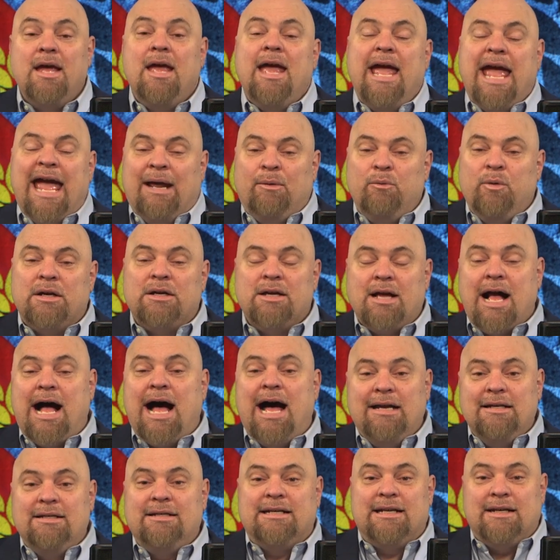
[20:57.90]
And what
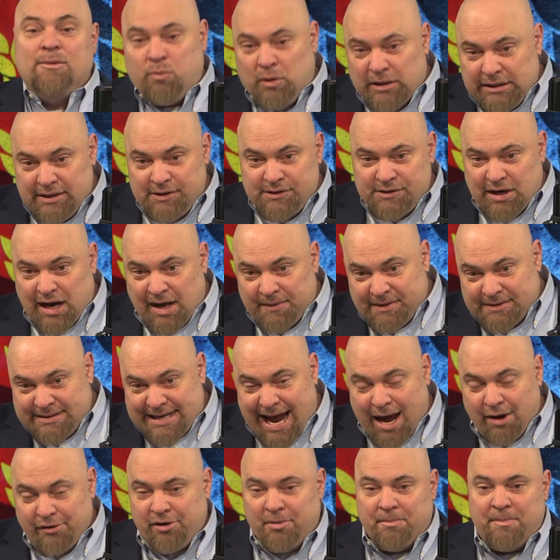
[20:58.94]
God did when he saw the tower